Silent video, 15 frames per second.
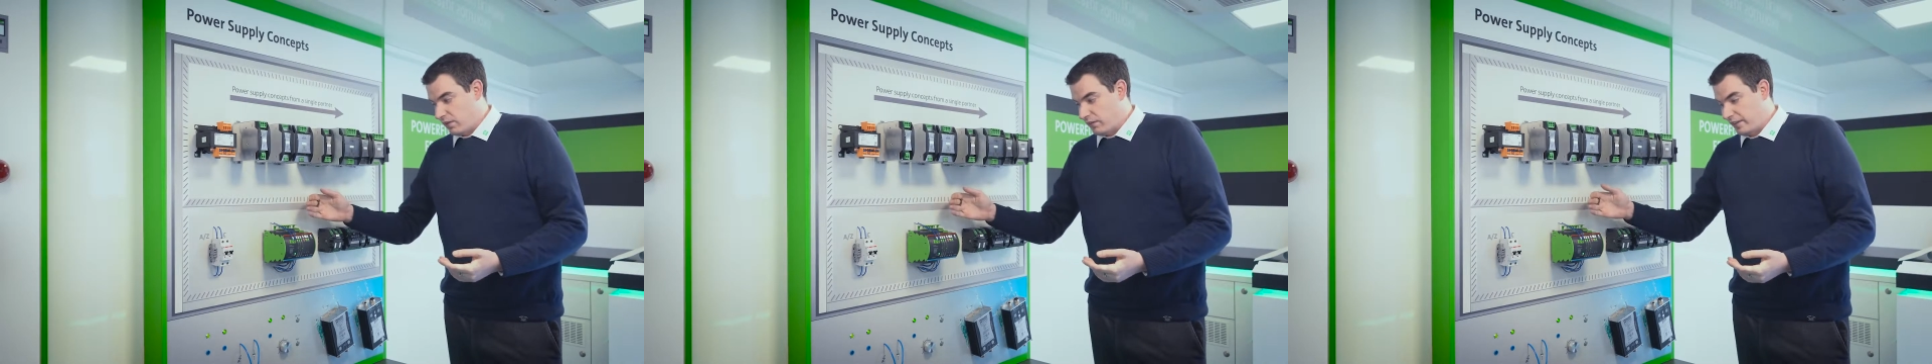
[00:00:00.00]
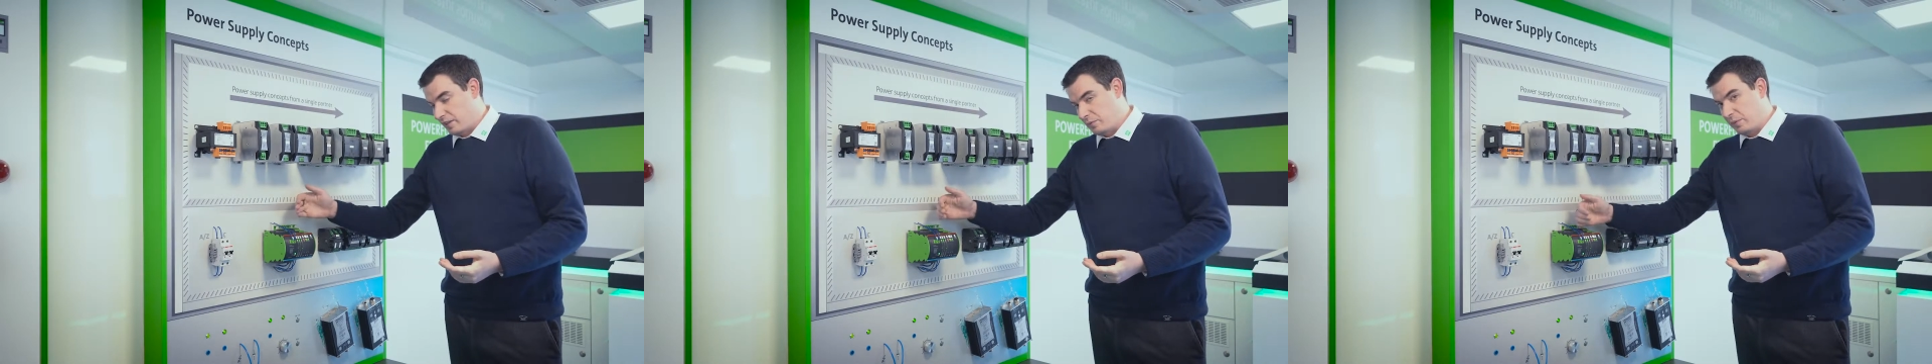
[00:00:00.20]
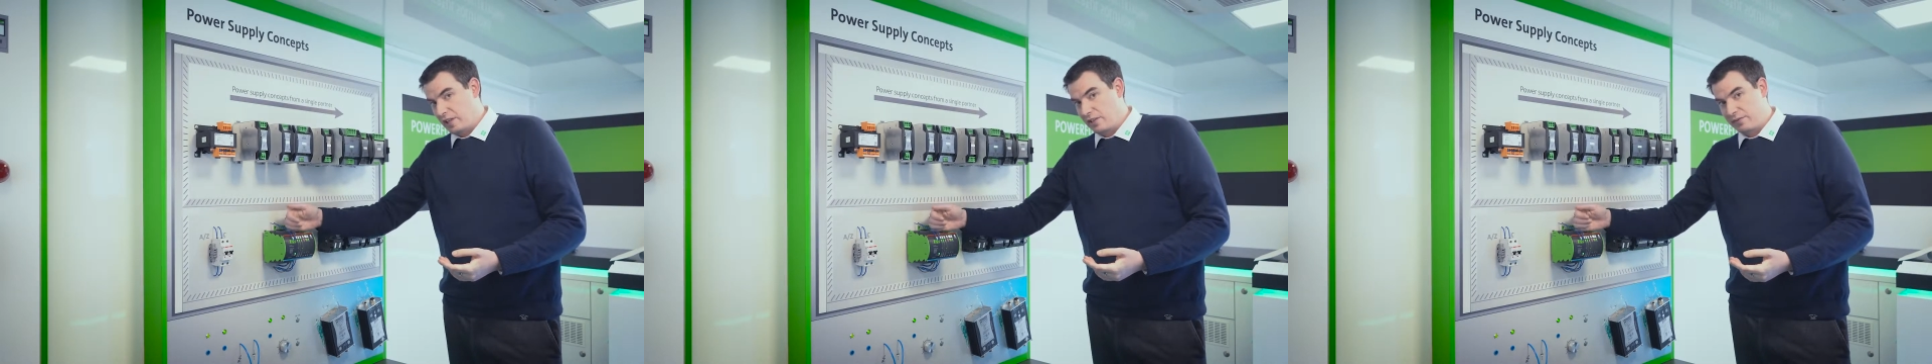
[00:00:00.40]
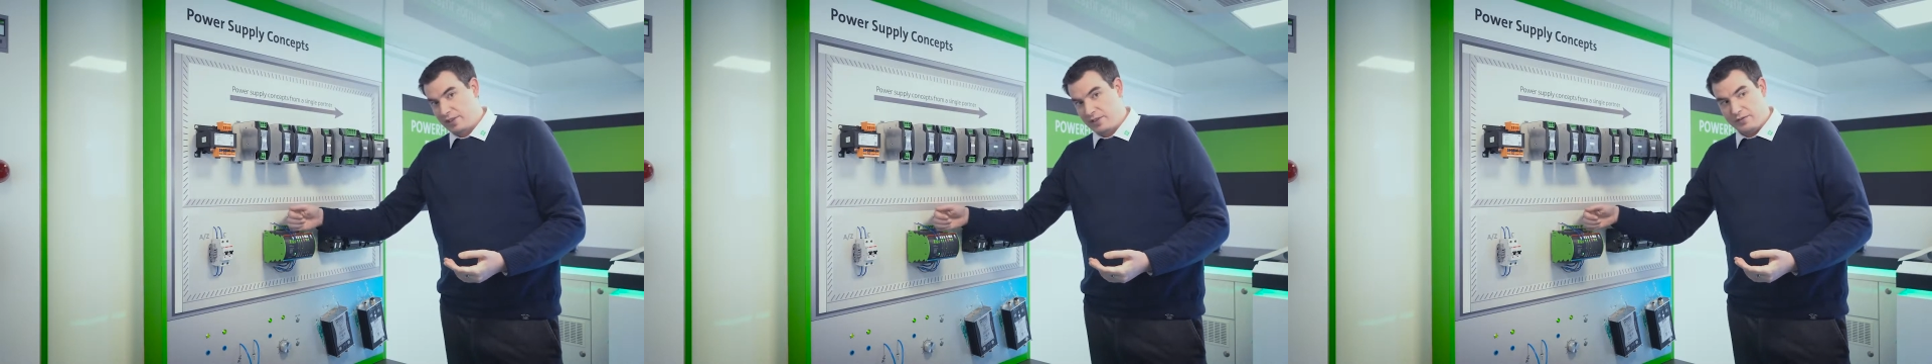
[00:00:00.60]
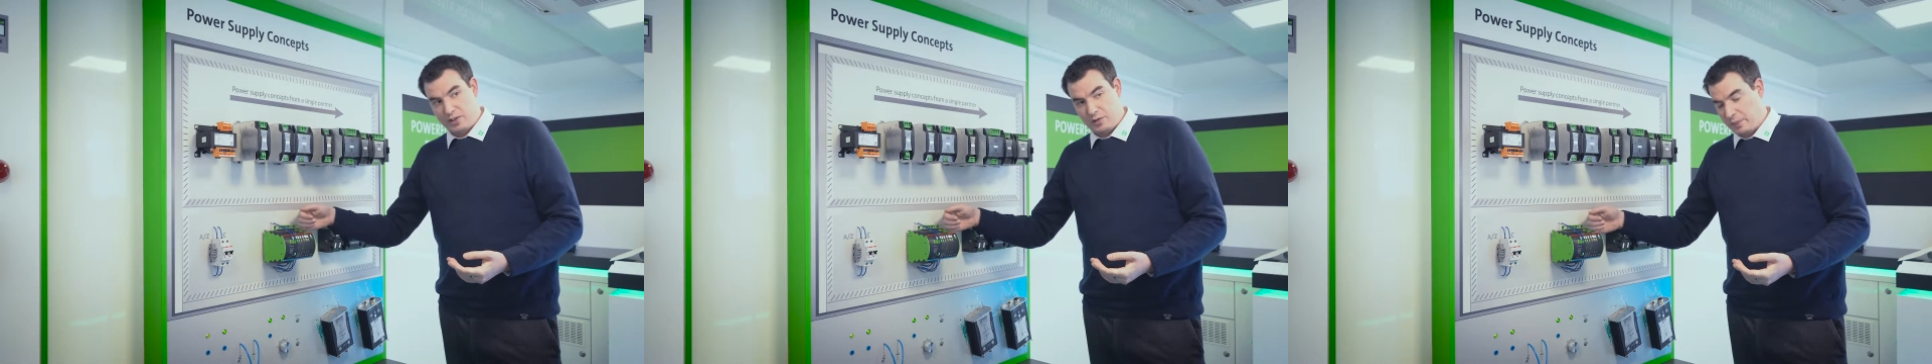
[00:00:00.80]
are added
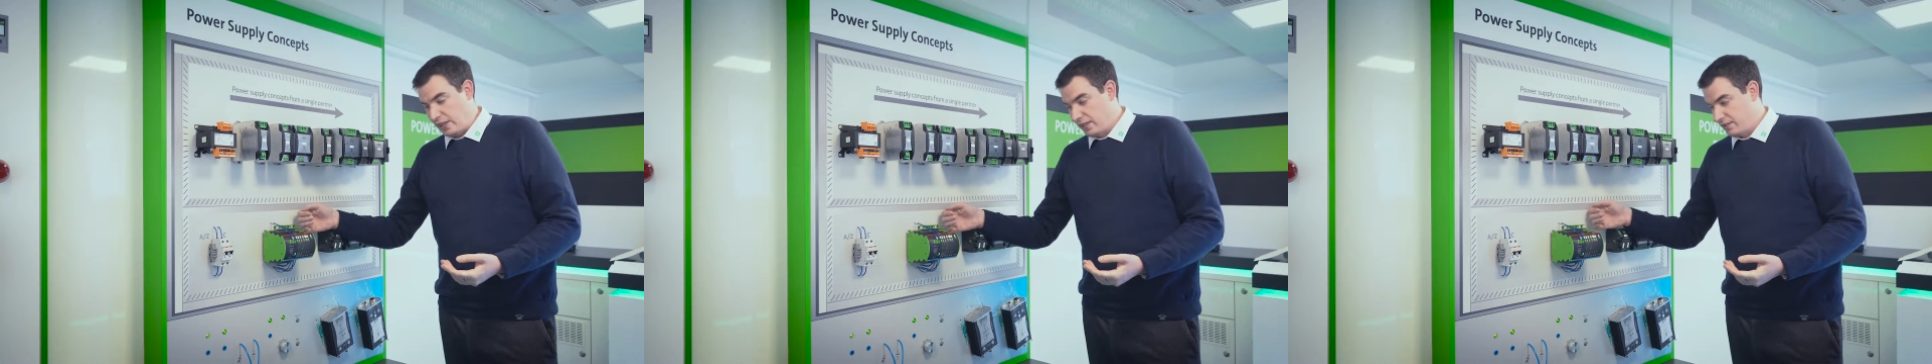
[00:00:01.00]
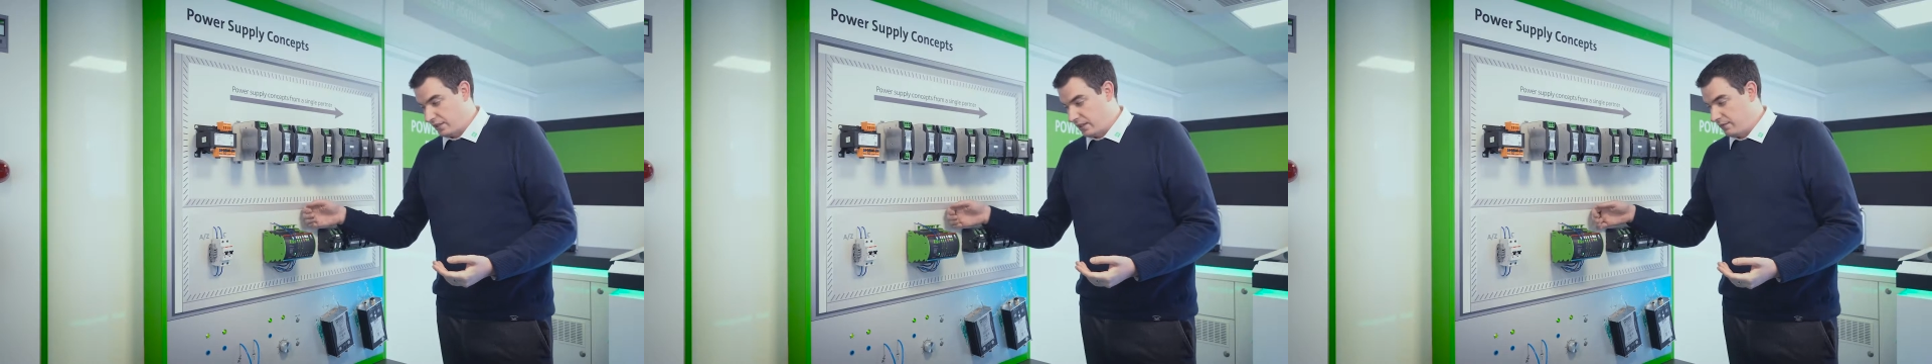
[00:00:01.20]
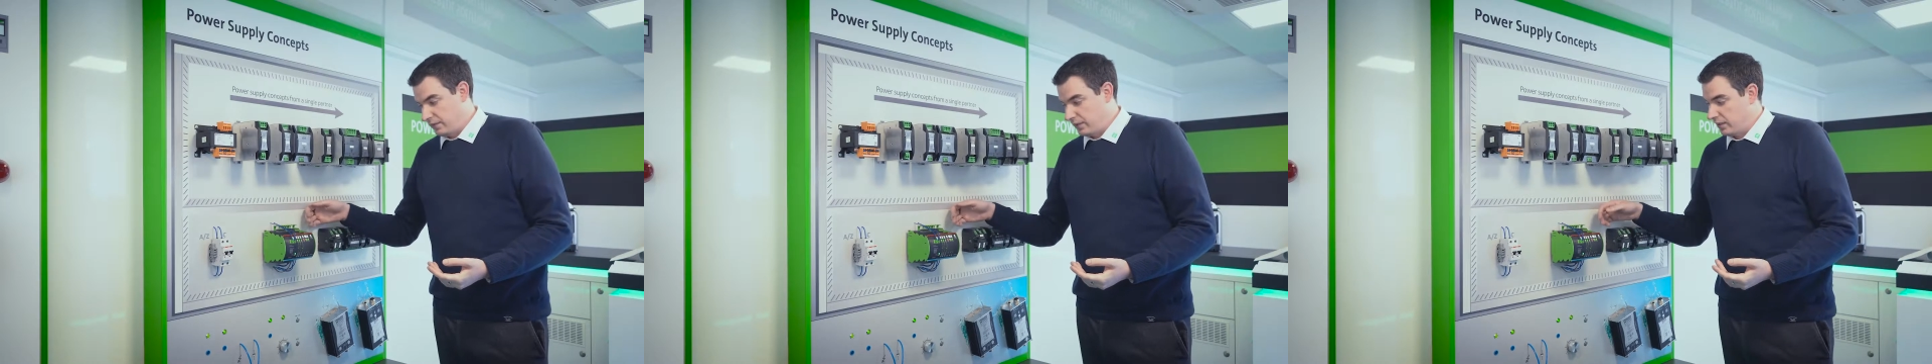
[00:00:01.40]
benefits for space saving